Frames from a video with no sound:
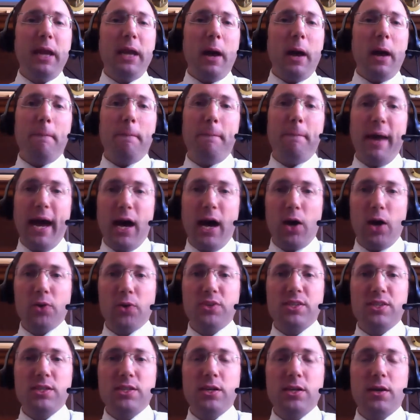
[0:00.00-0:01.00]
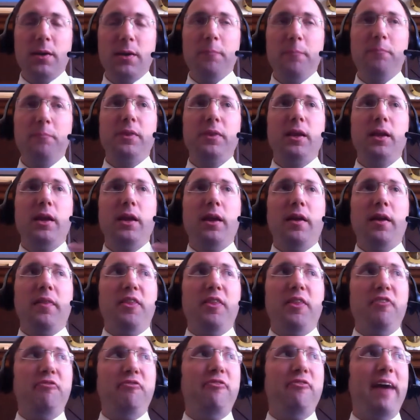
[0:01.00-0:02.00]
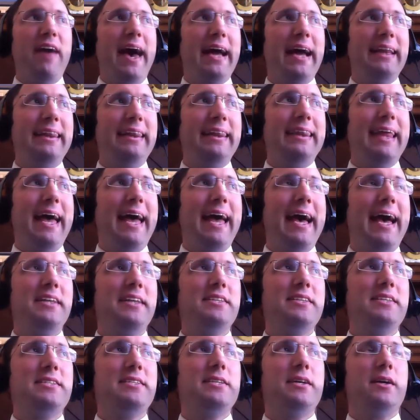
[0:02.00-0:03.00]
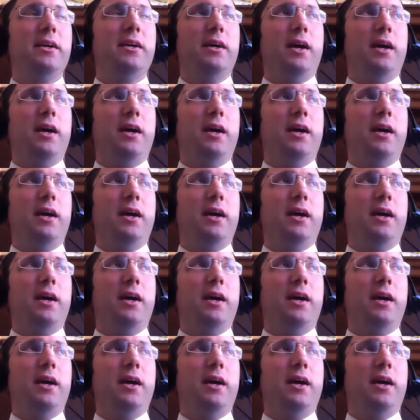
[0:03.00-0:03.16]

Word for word: about the fact that